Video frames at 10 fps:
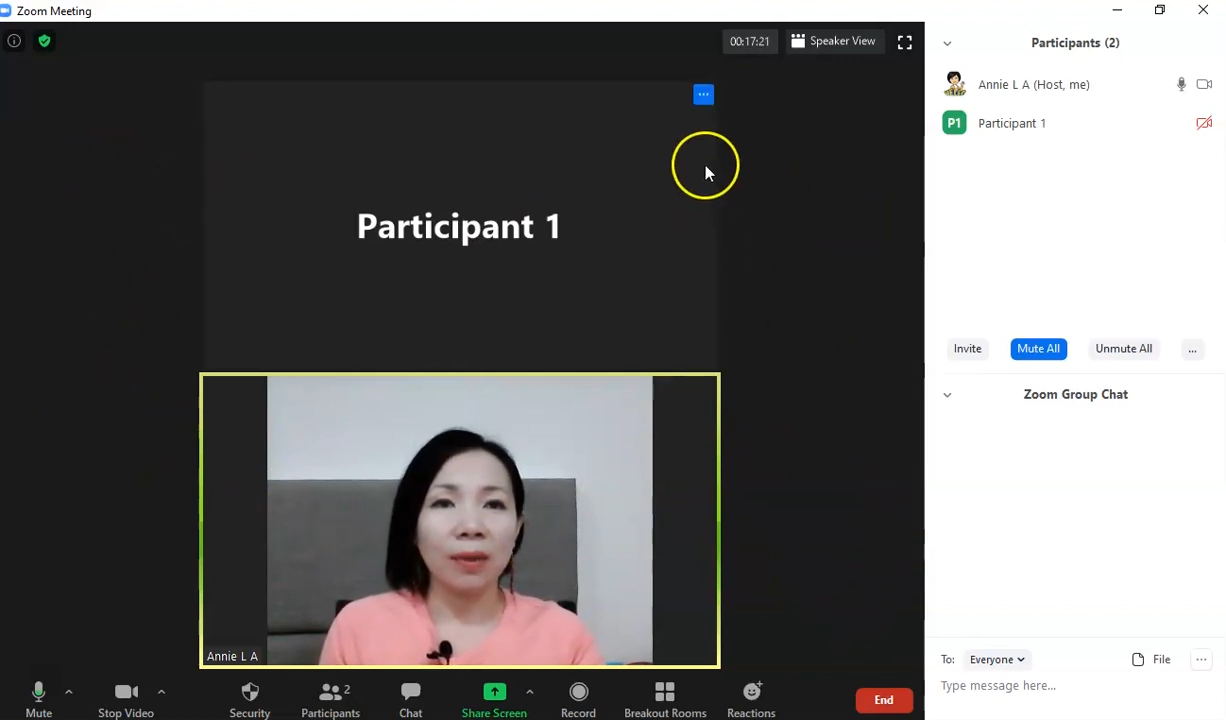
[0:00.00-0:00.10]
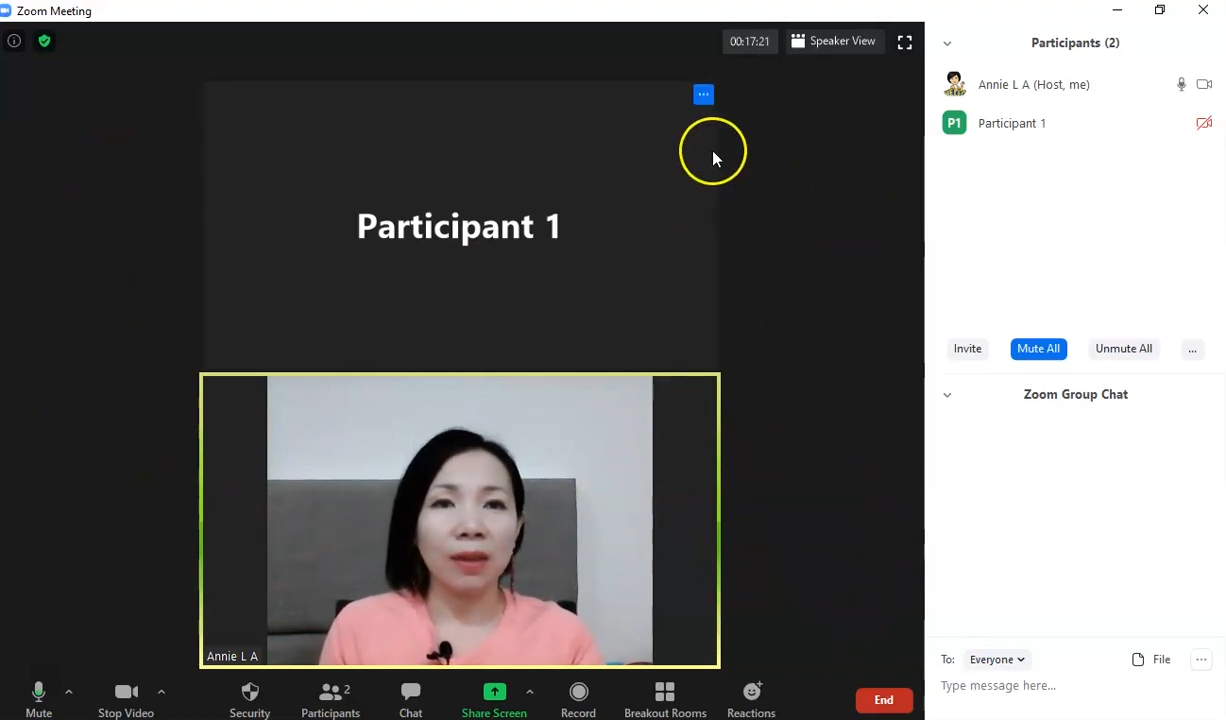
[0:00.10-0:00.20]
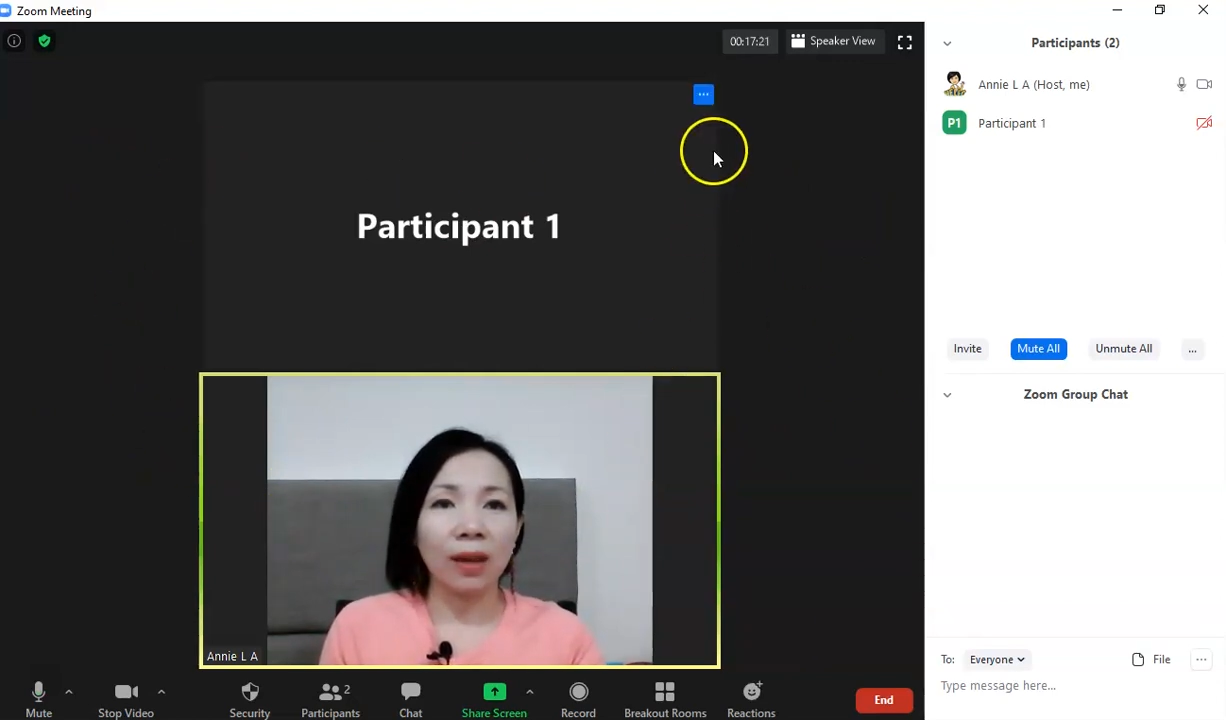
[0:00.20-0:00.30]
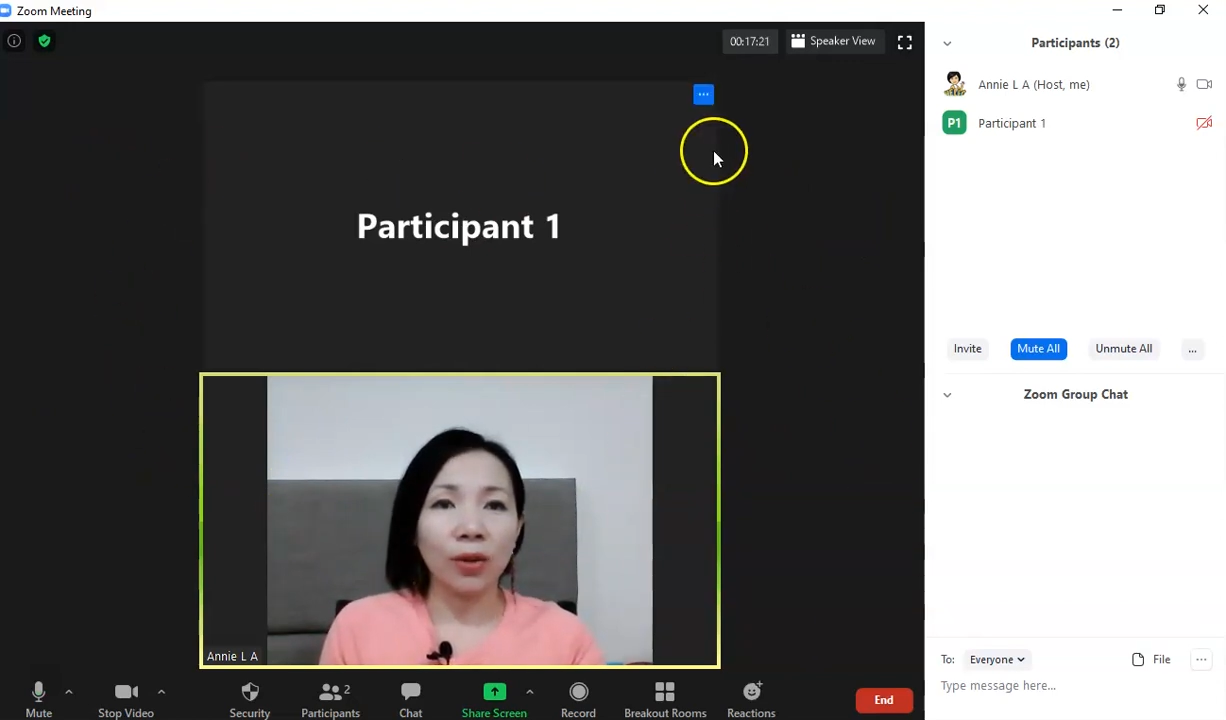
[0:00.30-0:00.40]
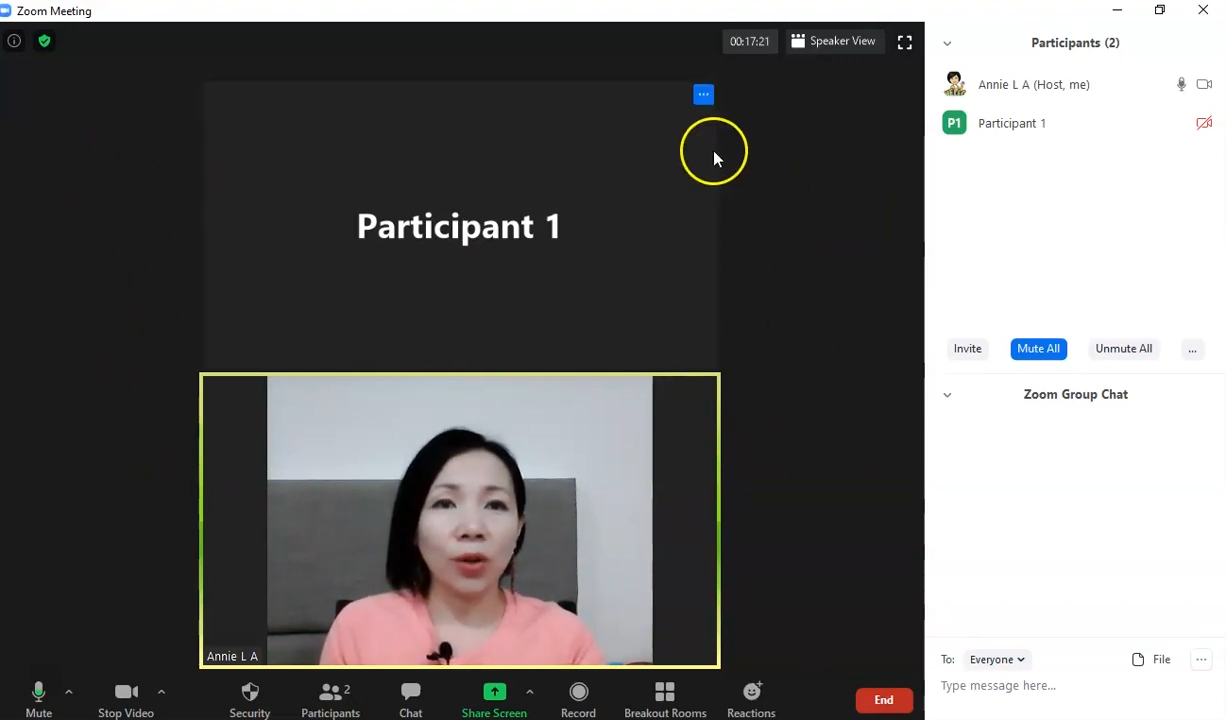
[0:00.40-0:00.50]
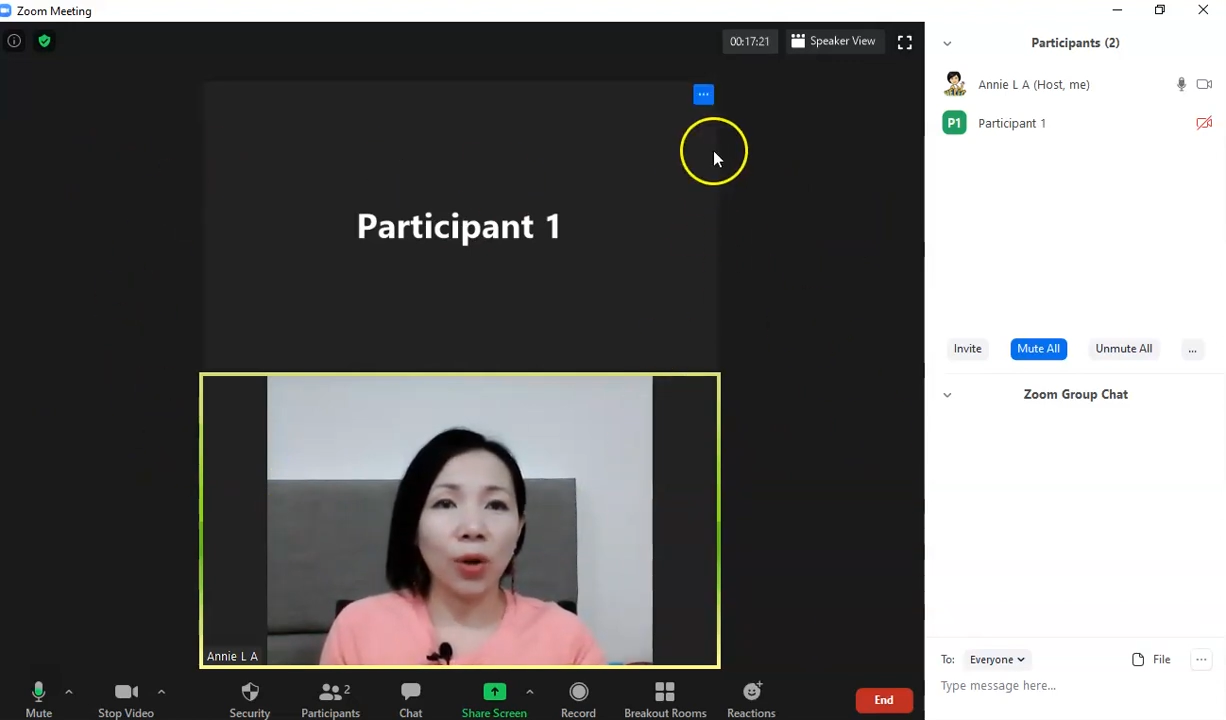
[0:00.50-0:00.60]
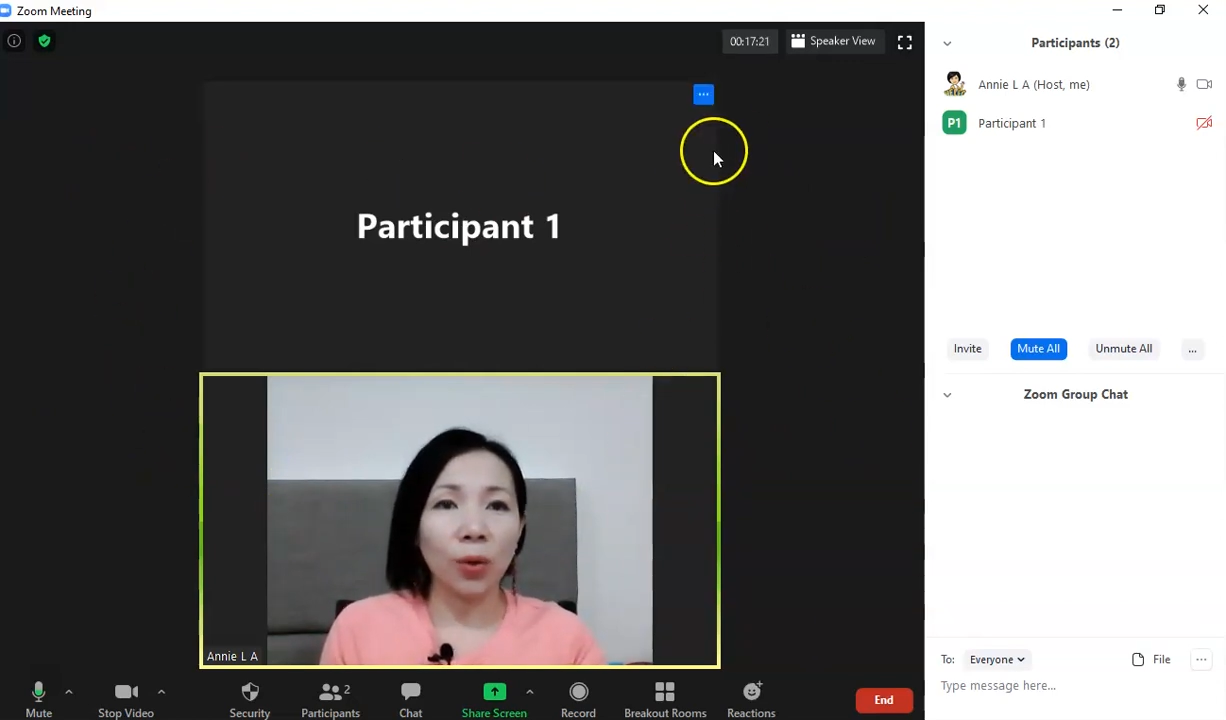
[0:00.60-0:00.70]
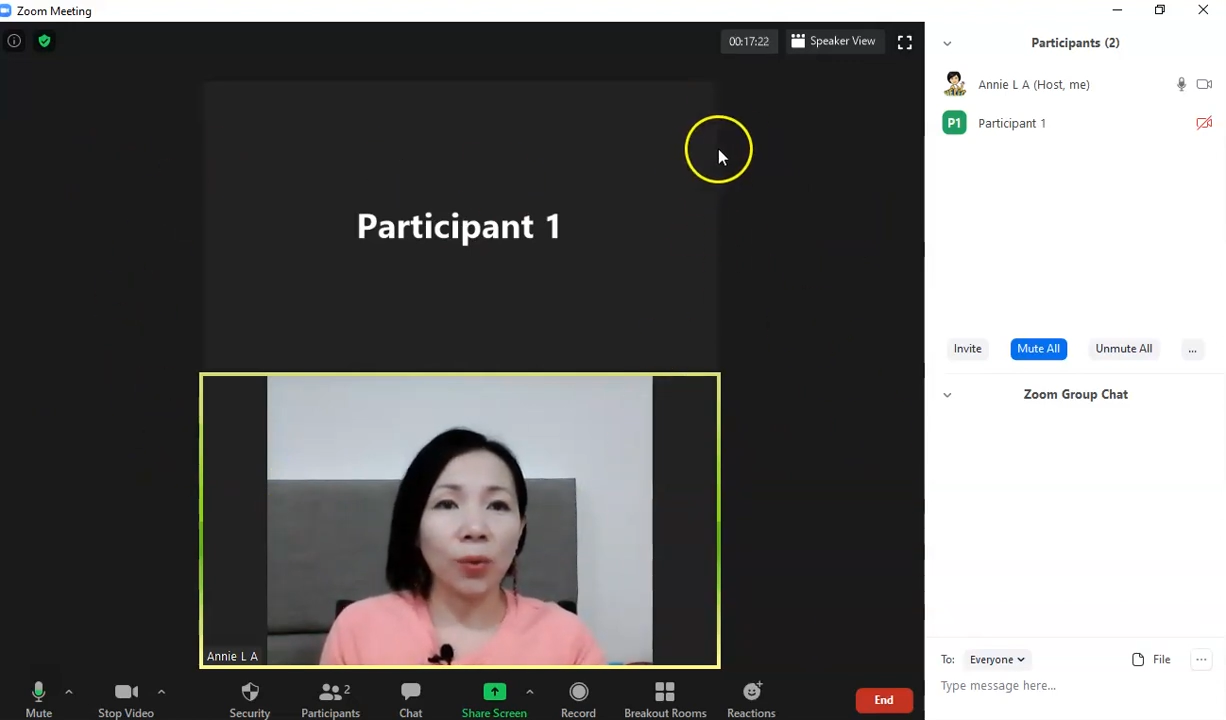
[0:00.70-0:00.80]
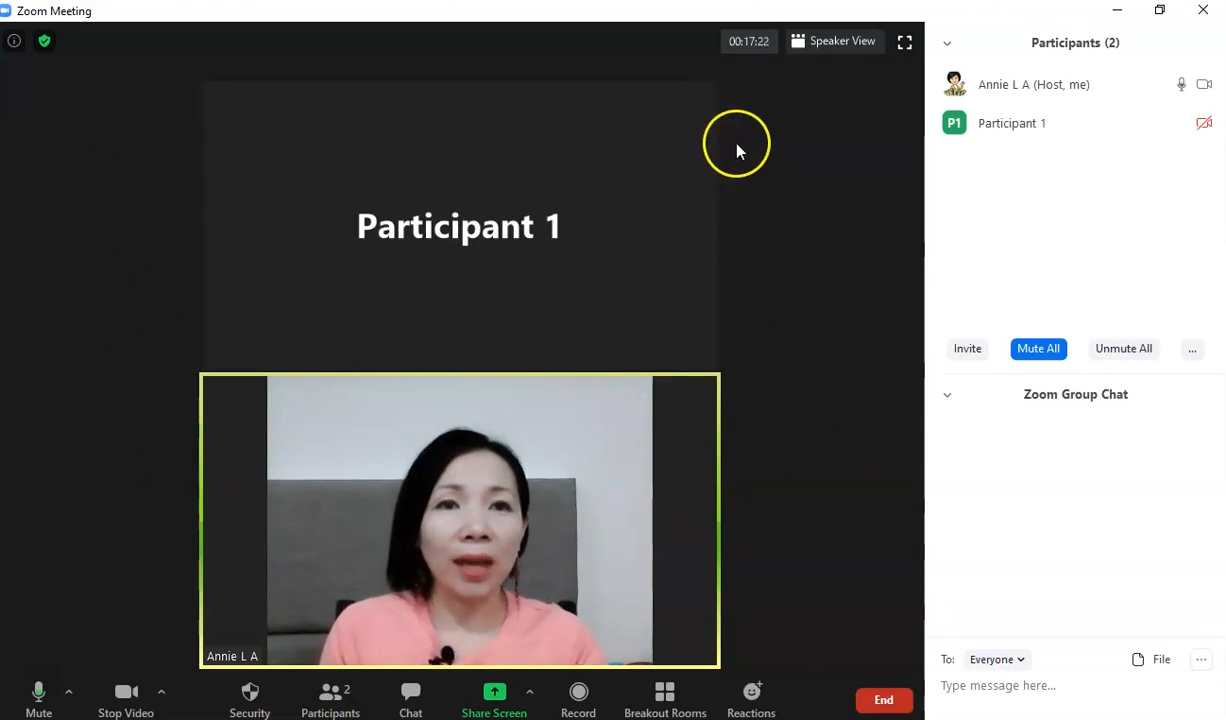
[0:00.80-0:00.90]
there you go.